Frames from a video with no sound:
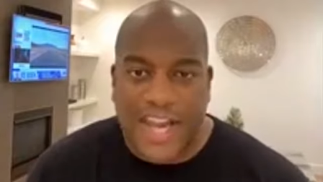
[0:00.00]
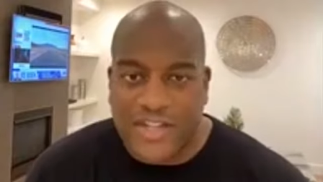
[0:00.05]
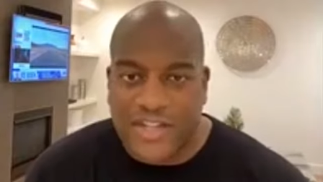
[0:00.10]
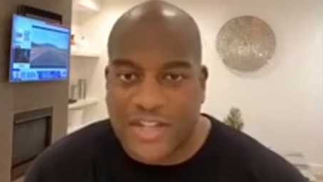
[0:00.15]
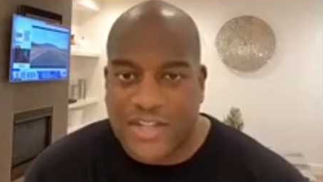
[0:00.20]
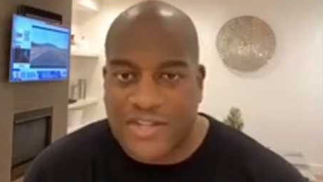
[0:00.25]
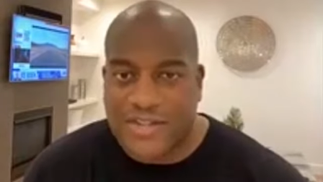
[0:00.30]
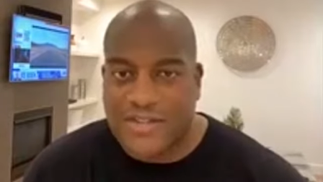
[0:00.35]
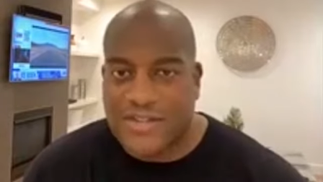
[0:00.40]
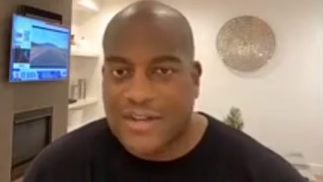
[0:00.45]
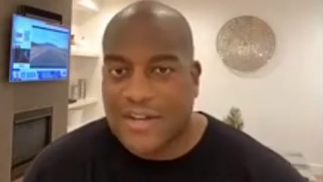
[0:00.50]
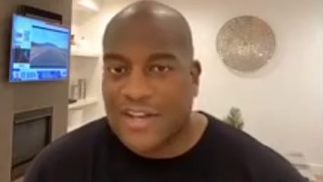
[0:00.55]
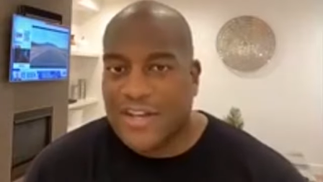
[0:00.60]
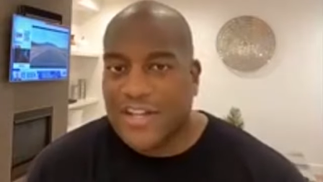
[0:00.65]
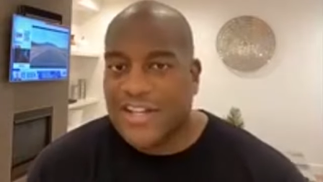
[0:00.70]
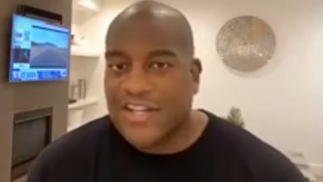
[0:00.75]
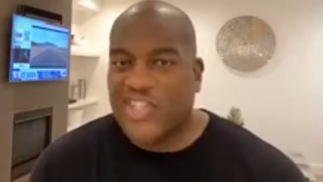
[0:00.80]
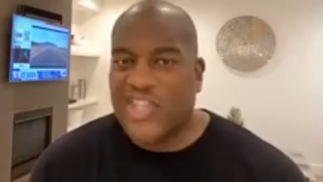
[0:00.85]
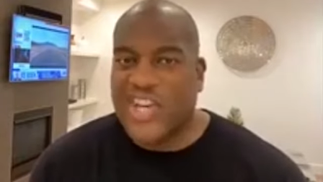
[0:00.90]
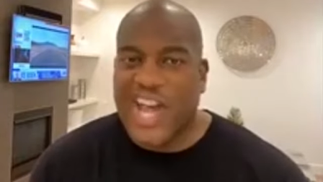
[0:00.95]
ages,
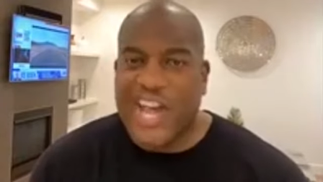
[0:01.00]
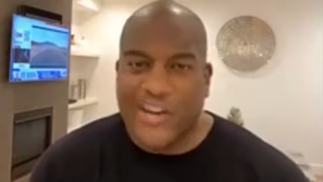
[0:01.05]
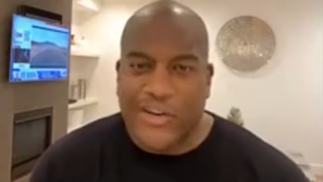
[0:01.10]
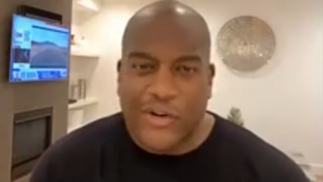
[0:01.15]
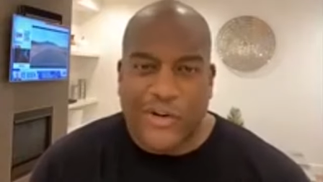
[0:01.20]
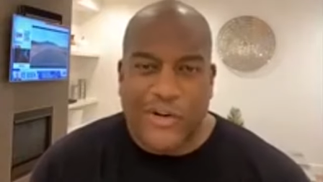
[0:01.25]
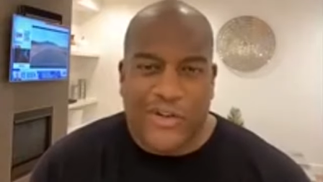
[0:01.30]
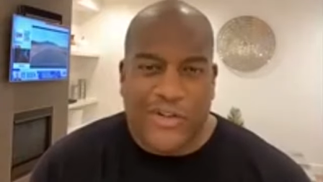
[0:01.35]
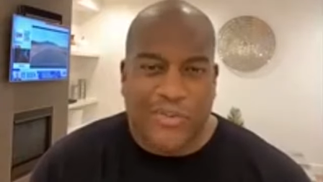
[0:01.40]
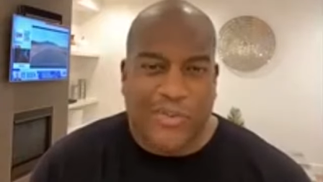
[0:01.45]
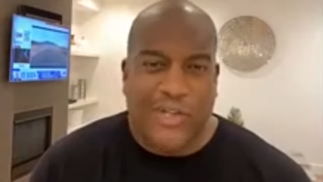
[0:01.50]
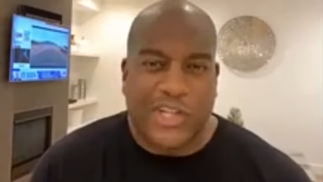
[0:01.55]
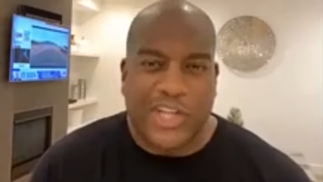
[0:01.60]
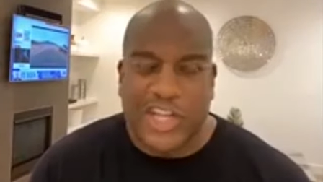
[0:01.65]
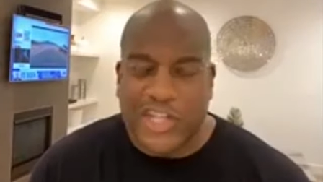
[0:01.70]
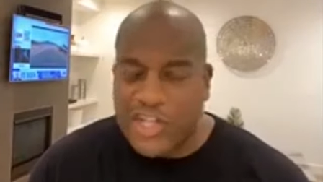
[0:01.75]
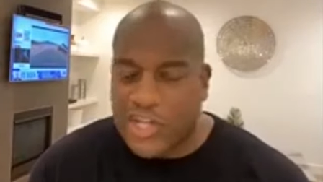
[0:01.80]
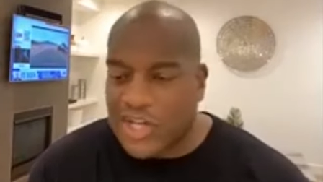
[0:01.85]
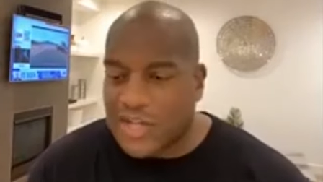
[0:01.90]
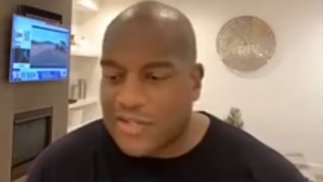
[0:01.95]
genders,
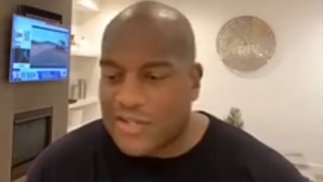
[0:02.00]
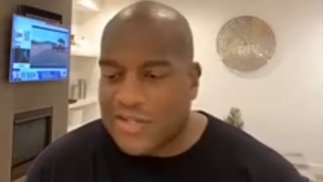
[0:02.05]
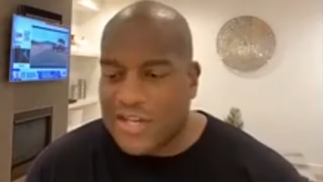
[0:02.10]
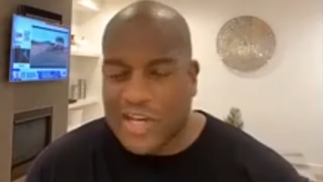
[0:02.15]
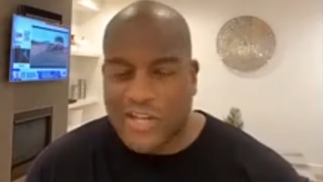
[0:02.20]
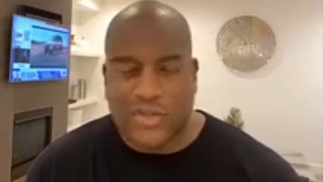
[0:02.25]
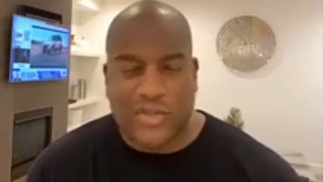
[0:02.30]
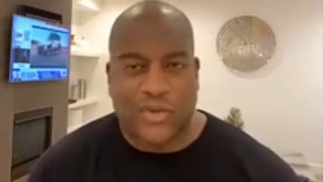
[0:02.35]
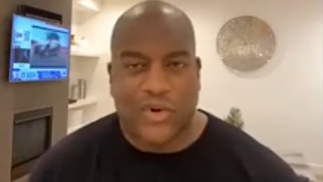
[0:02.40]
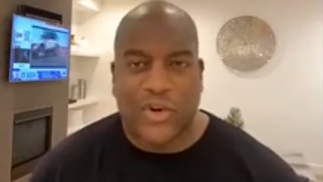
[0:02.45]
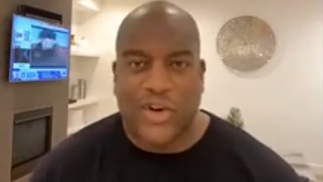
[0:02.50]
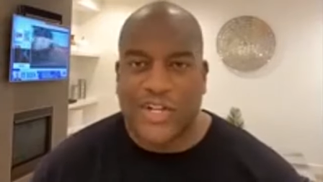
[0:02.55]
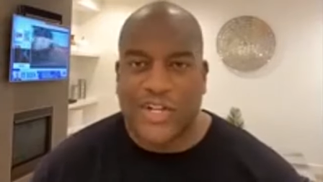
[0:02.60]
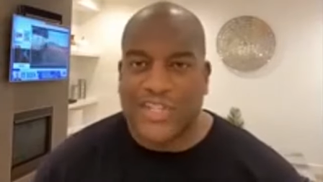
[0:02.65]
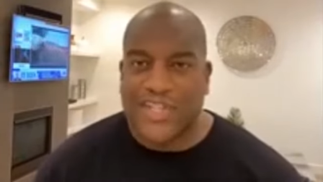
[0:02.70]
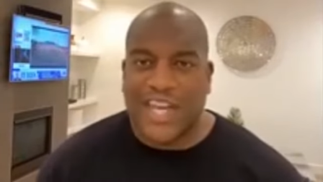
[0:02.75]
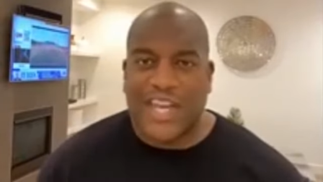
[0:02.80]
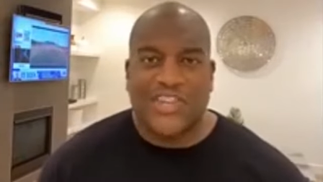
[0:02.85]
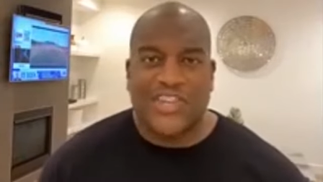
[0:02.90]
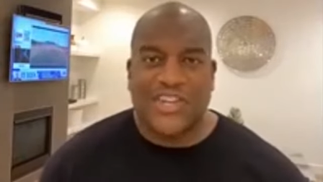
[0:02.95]
religion, sexual
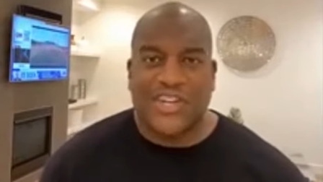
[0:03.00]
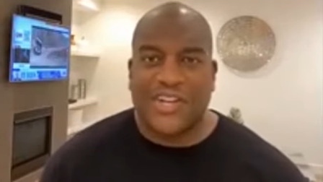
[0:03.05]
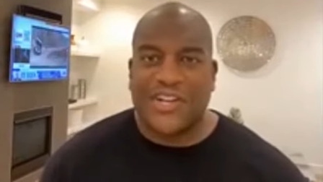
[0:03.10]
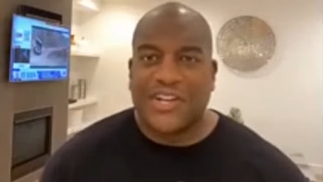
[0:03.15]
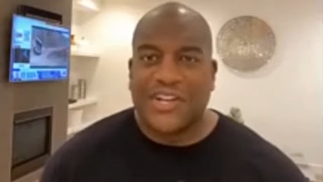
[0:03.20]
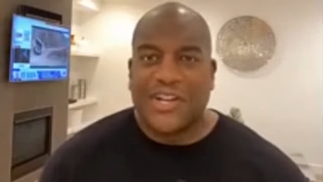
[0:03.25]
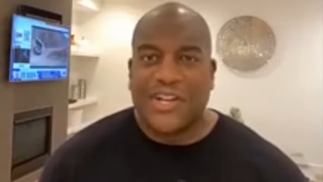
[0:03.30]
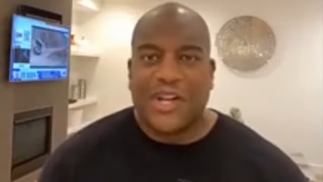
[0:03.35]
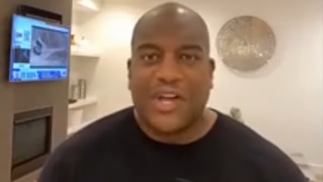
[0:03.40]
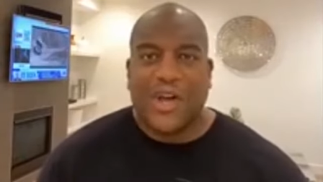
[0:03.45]
orientation.